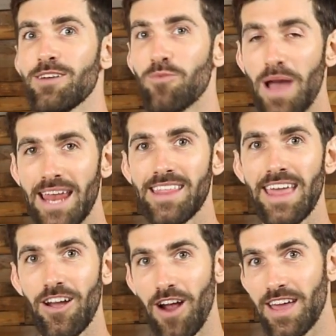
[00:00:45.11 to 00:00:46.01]
when
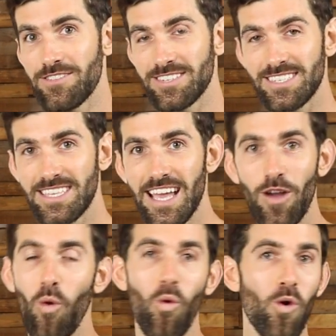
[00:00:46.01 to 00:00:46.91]
they are either sick
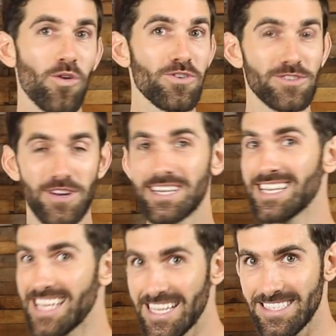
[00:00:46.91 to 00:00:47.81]
or they're starting
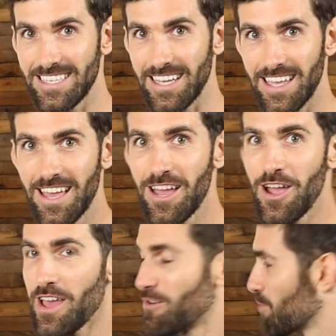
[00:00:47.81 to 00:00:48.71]
to get sick.
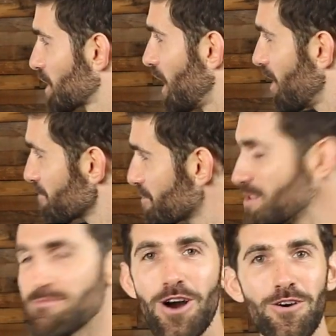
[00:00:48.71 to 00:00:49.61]

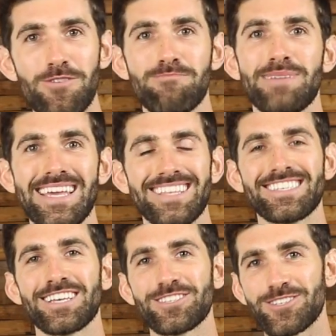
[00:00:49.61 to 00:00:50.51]
Recovery mode
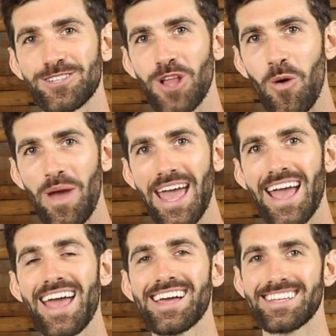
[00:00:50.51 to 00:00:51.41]
means
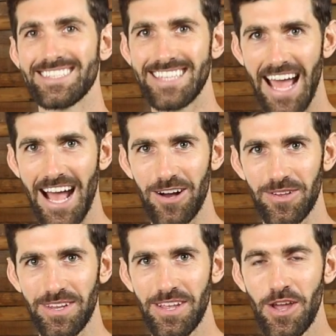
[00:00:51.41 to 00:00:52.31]
slowing down.
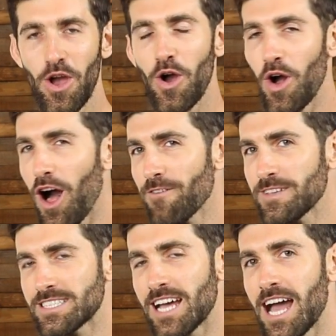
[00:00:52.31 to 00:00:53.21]

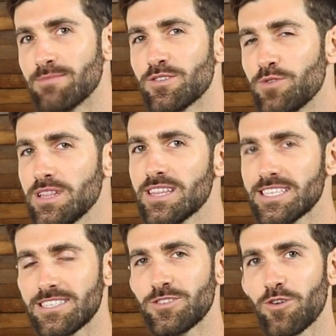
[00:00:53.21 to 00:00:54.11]
Oftentimes, if we
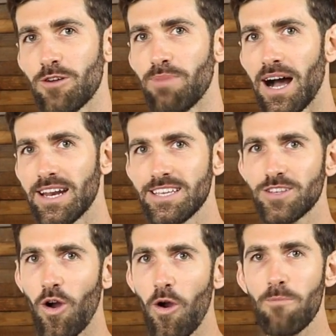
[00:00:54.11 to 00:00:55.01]
listen to our
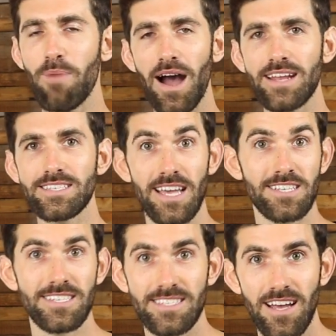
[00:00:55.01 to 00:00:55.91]
bodies
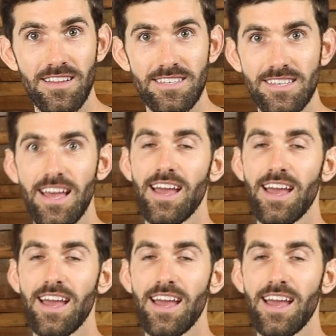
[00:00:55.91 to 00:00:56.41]
actually tell us,